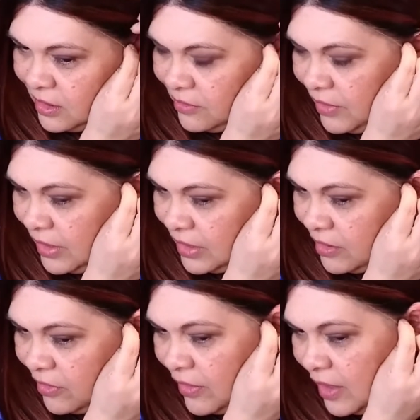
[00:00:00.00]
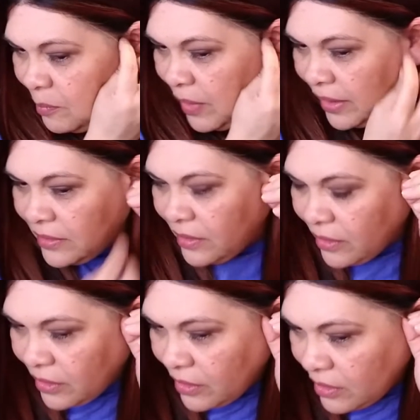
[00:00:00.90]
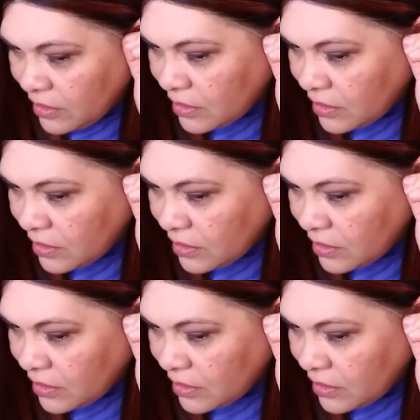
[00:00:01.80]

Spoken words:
if I can get on that back there,